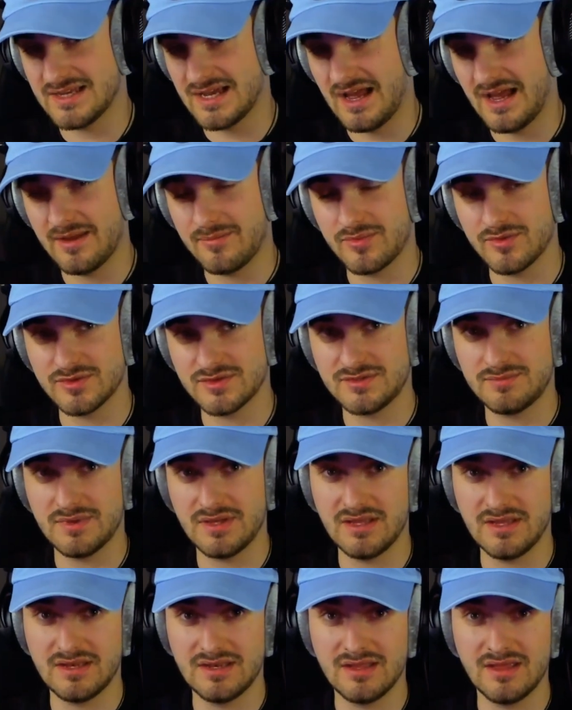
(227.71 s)

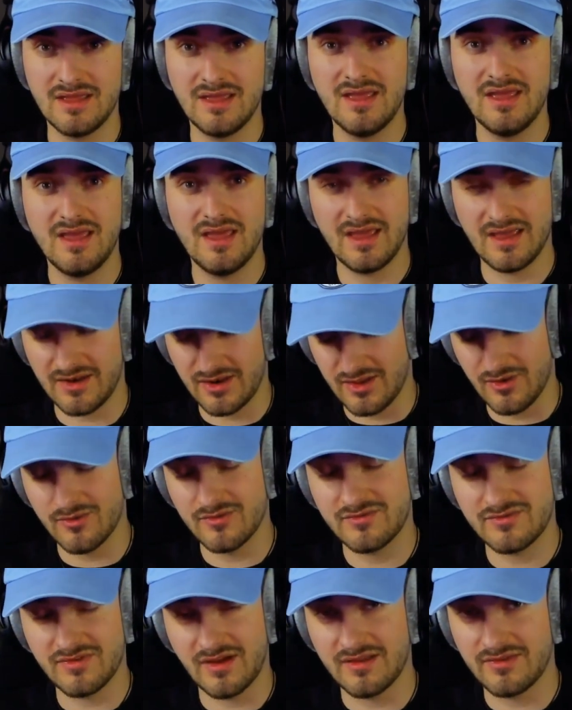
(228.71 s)
hyperspeed and go
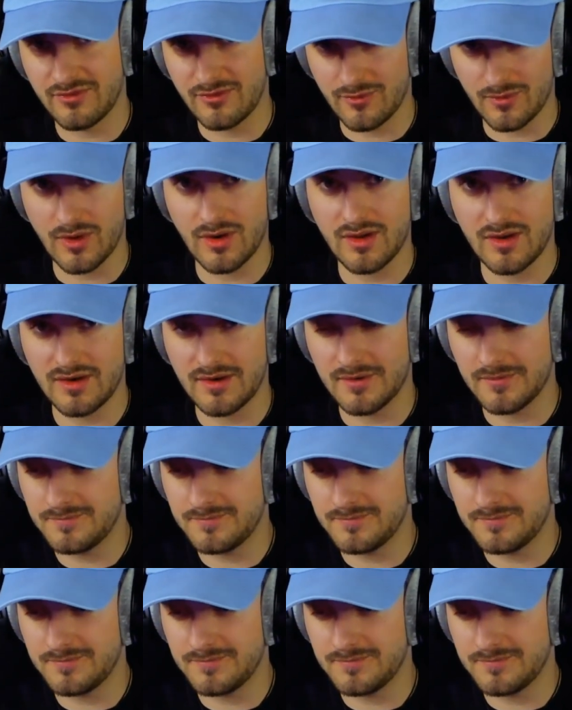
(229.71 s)
and find Thrawn.